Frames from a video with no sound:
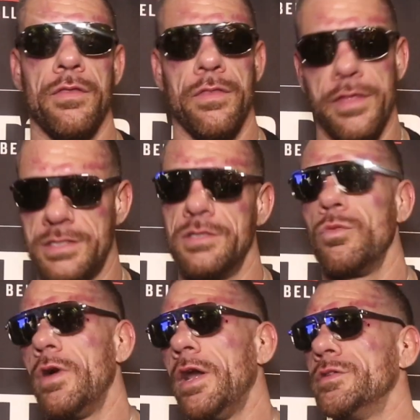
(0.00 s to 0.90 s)
This is
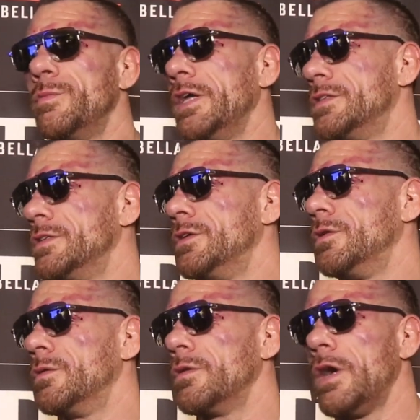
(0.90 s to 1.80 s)
what I was made to
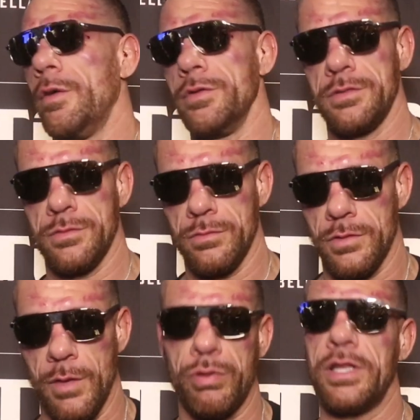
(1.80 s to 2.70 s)
do. I was
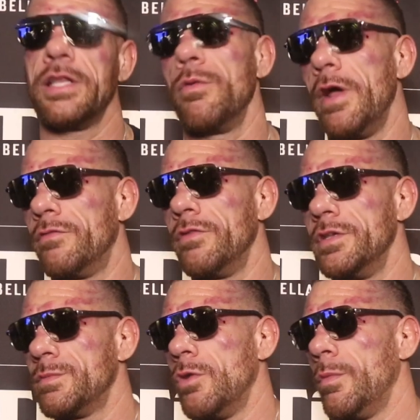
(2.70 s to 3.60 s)
completely ready for
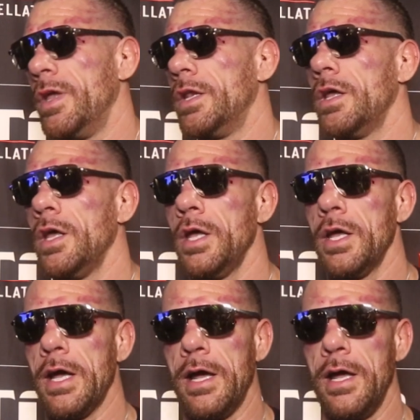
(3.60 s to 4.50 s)
this moment.
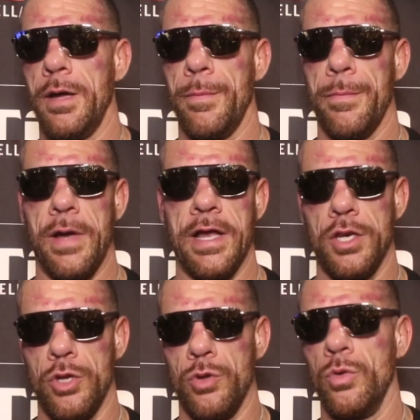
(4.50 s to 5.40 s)
I
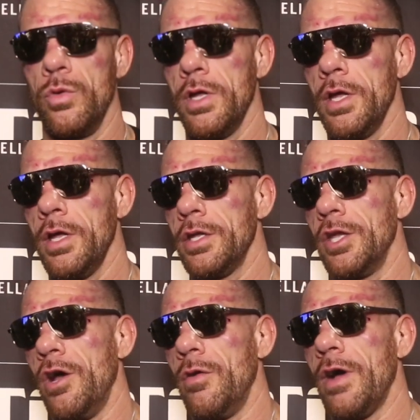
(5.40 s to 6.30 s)
knew,
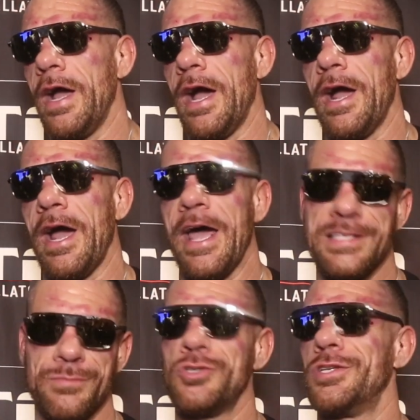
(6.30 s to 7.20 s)
you know, I
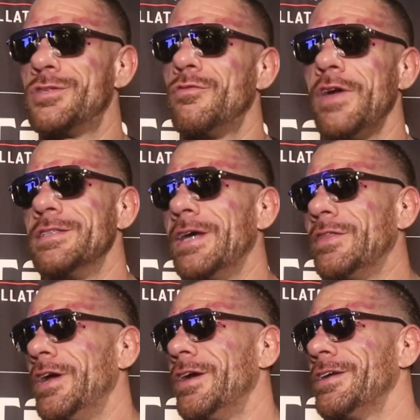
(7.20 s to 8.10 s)
had some jiu-jitsu fans
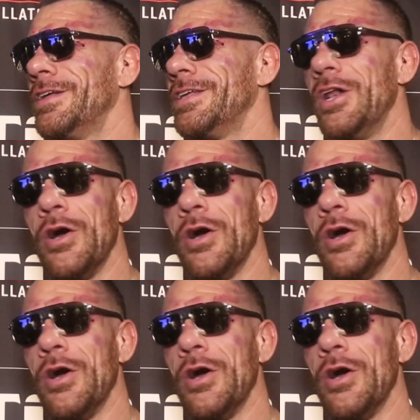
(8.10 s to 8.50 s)
out there, you